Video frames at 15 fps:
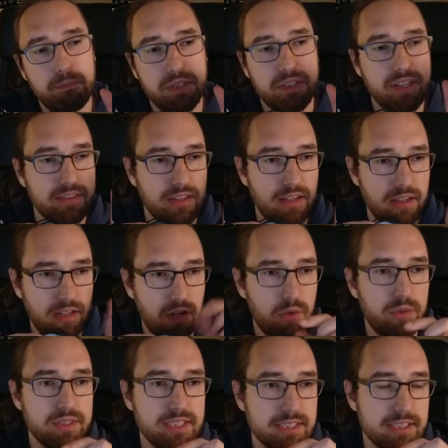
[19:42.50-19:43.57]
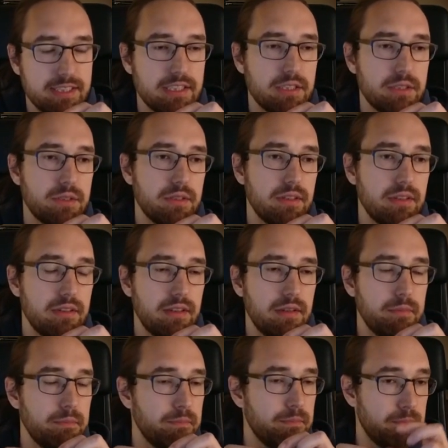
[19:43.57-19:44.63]
has a low resistance
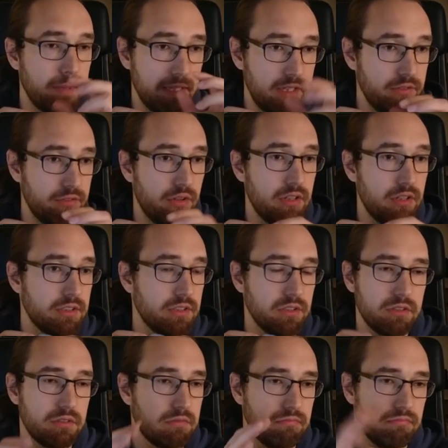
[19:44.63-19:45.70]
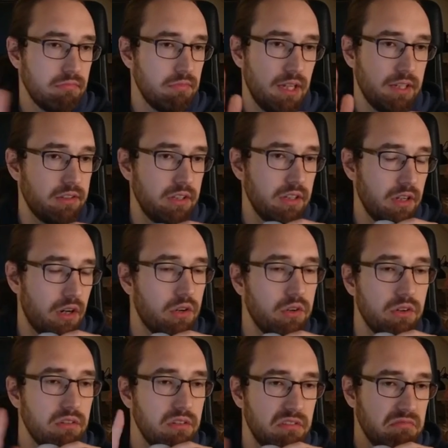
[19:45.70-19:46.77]
by default, so it's actually
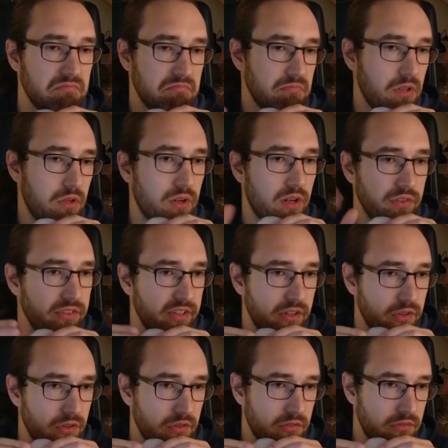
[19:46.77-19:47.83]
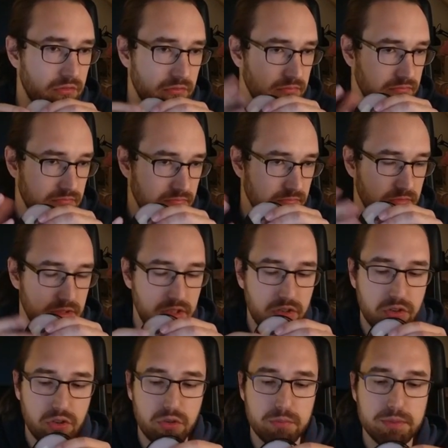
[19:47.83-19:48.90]
around zero
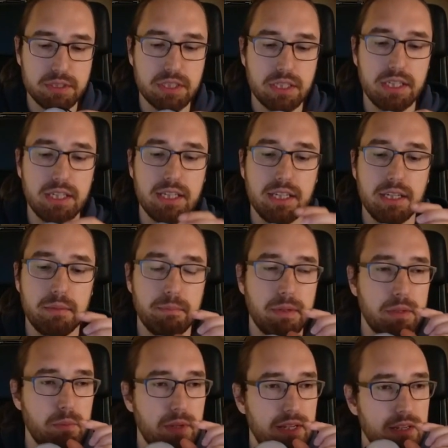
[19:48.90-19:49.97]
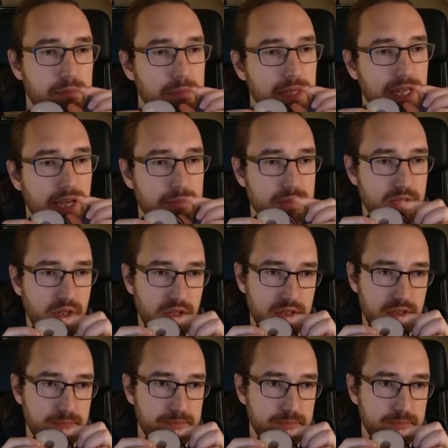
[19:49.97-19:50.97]
ohms. But when it becomes hot,